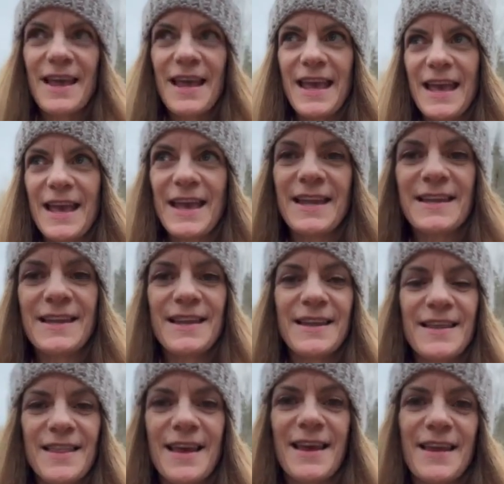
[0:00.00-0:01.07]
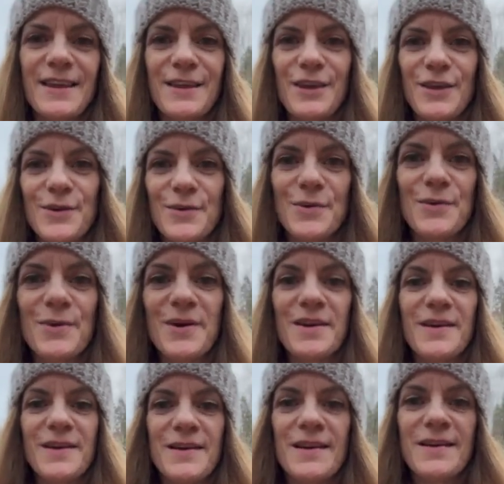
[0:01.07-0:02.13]
and that you
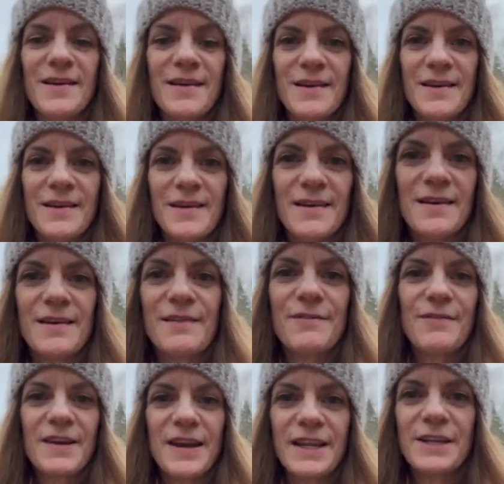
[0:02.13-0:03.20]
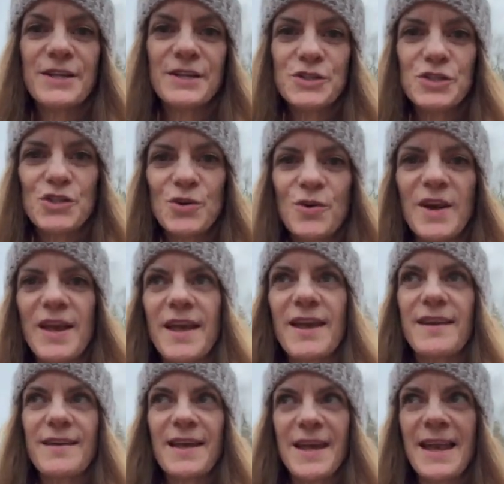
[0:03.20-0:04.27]
find joy
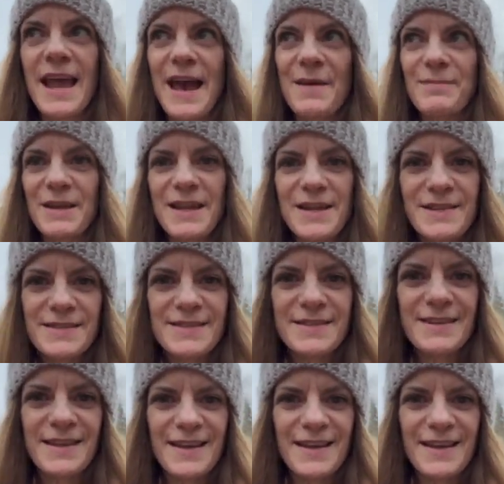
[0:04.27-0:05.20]
and happiness